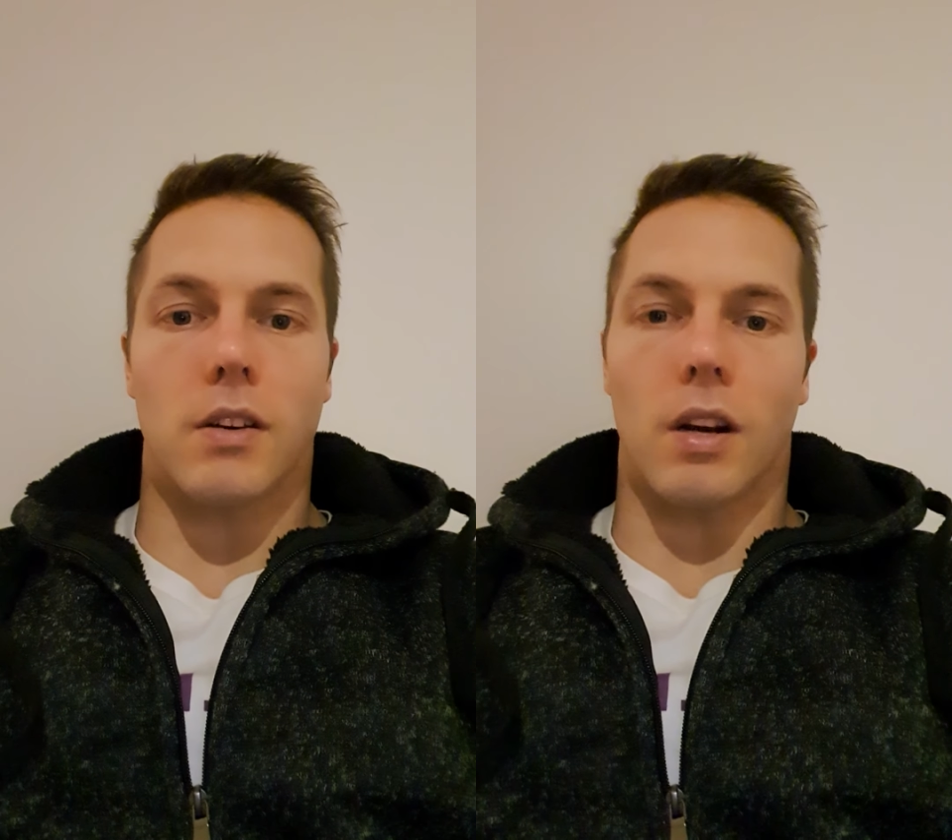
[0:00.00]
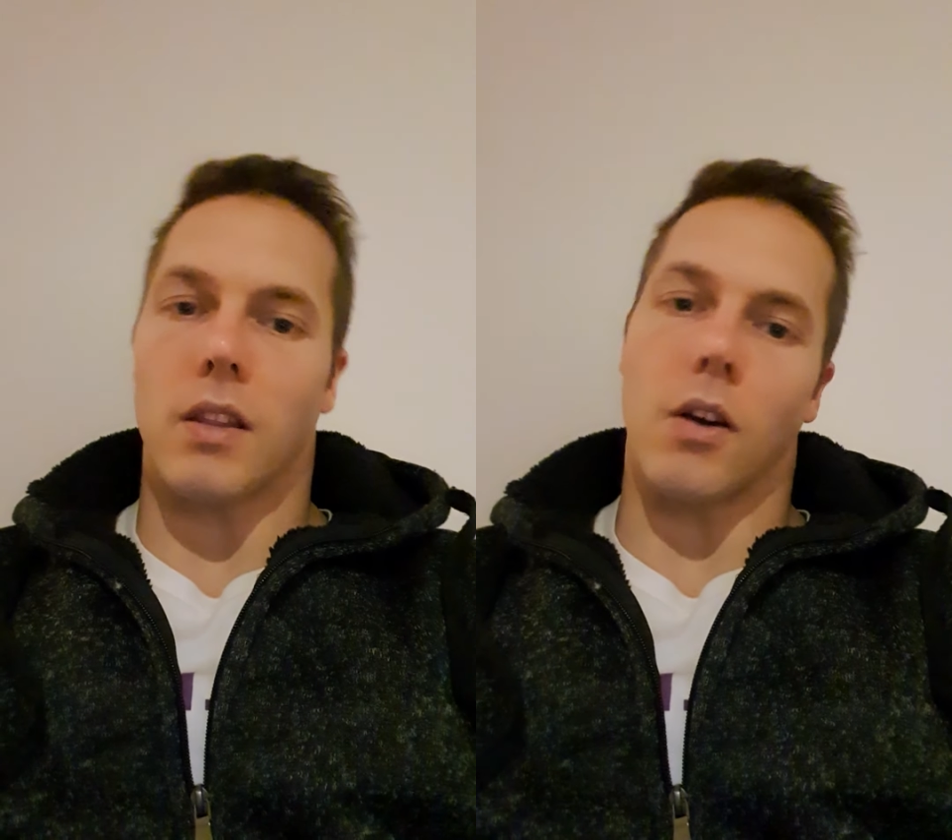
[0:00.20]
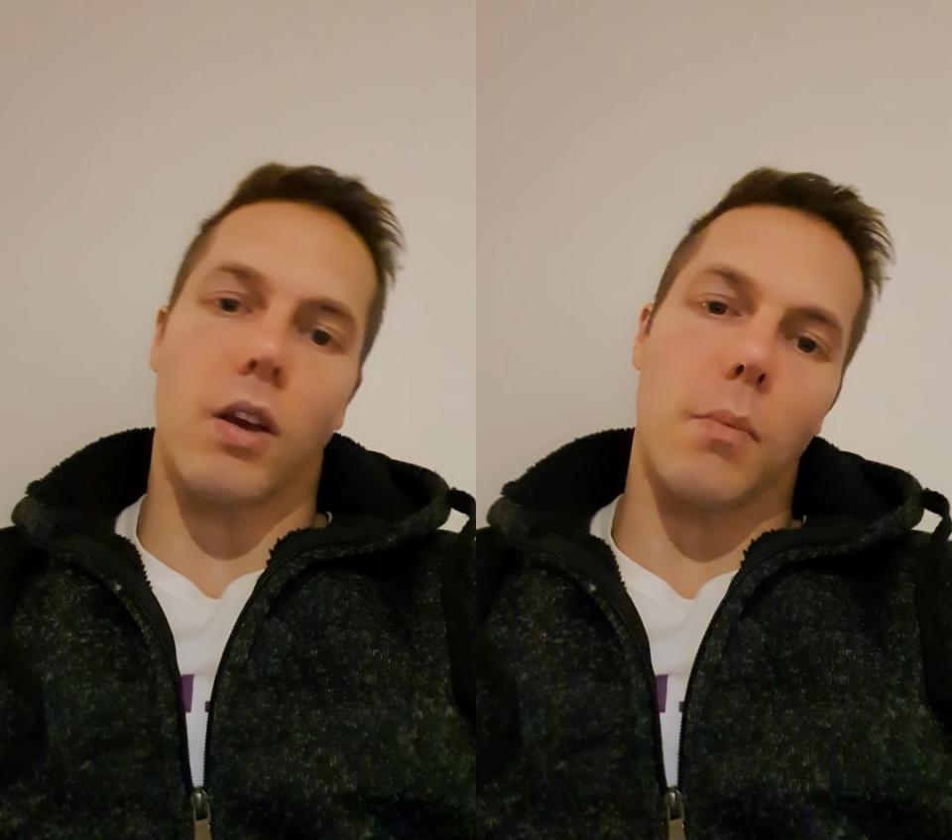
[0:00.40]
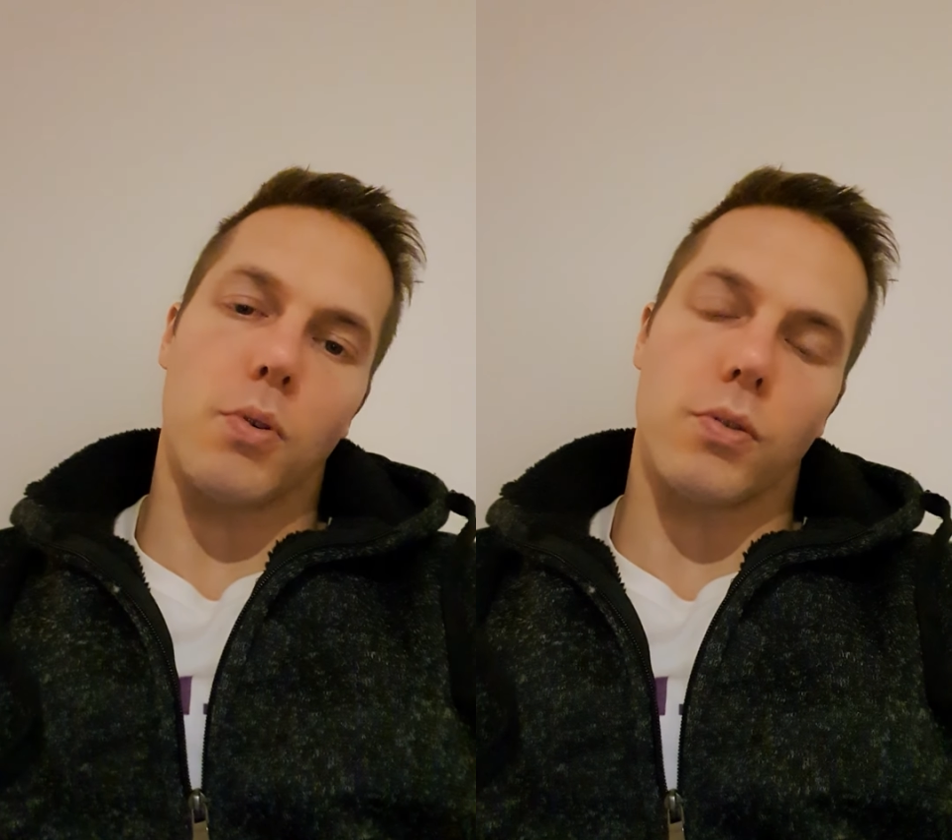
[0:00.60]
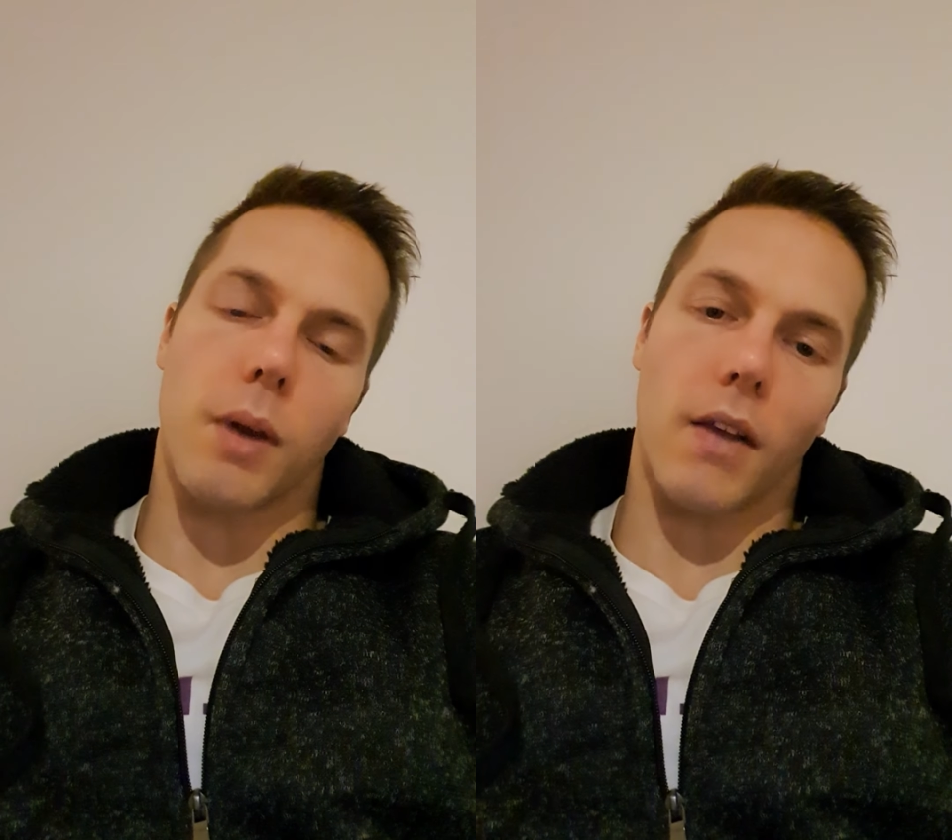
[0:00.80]
I reckon they'll get
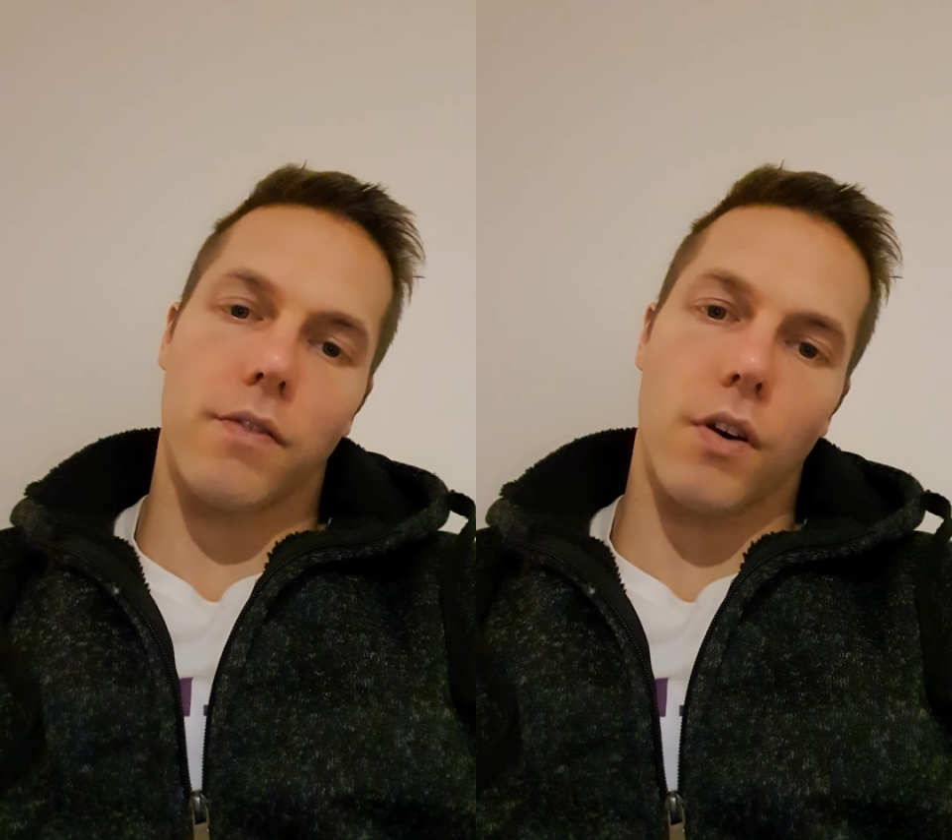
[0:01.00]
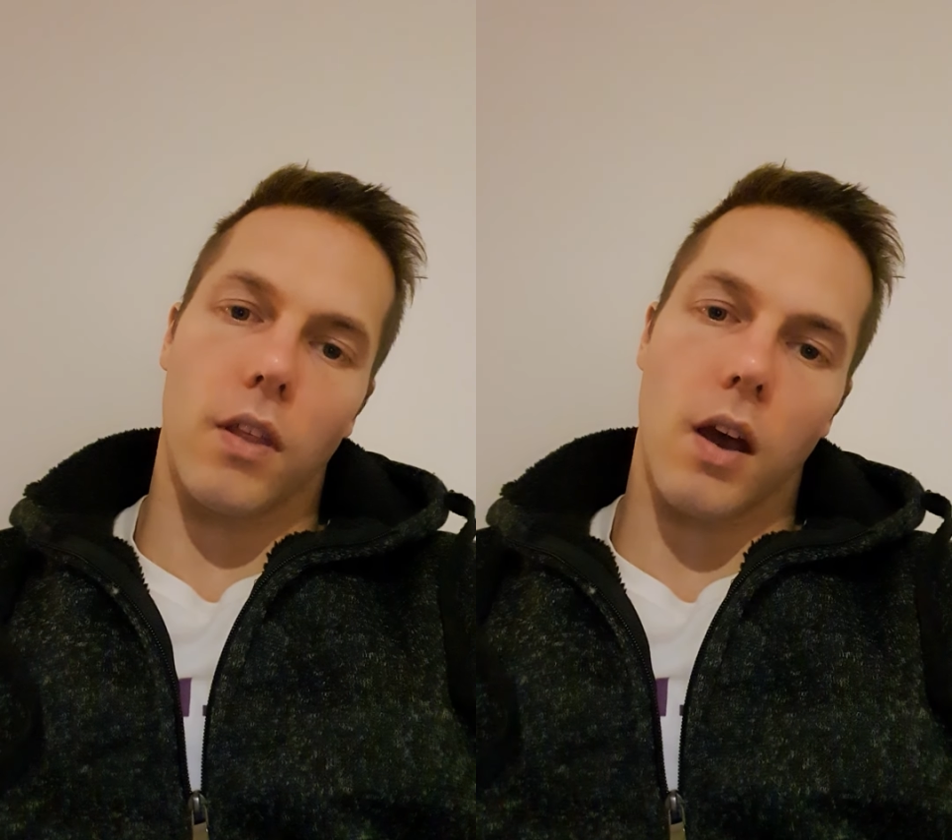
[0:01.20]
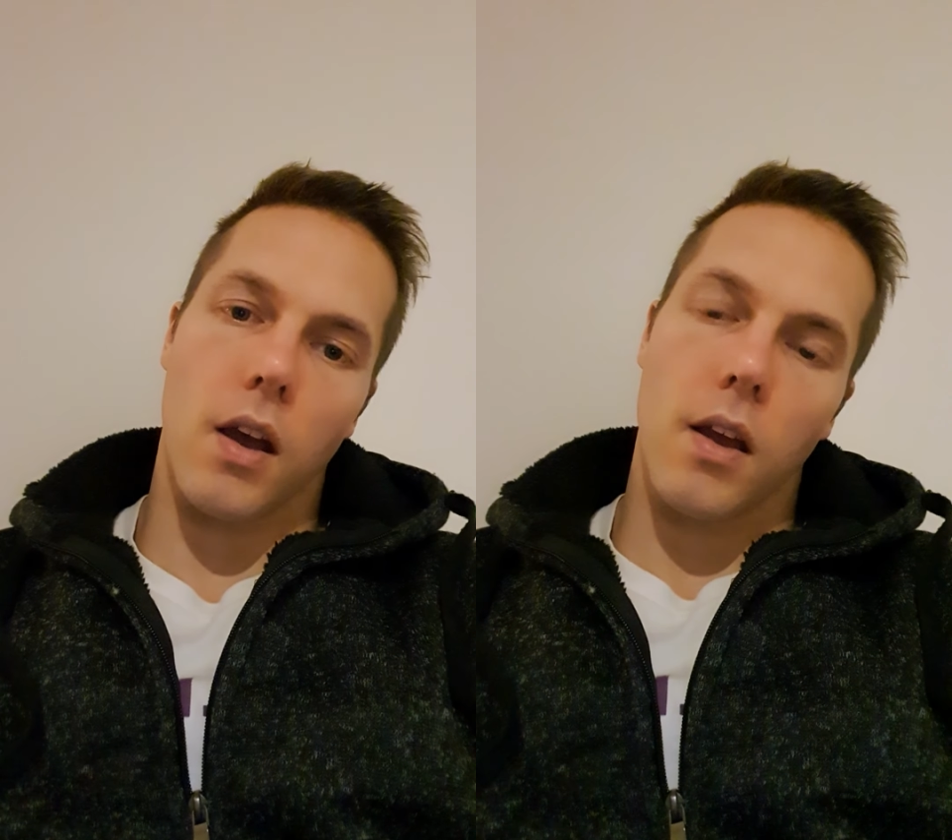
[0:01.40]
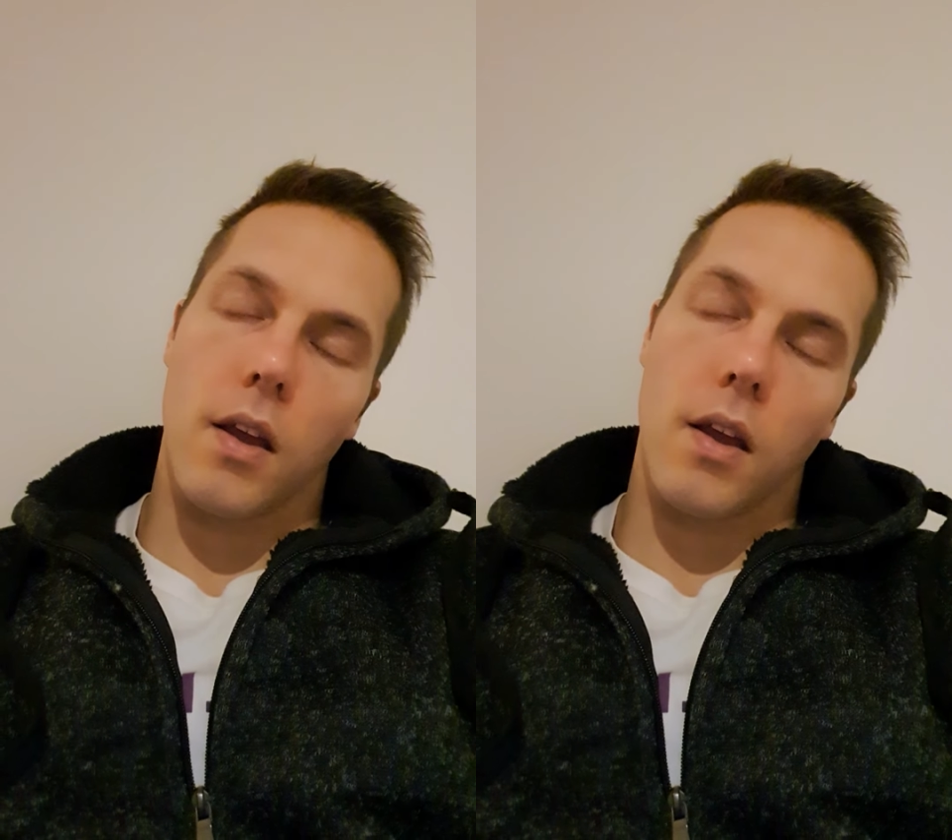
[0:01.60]
pushed back further.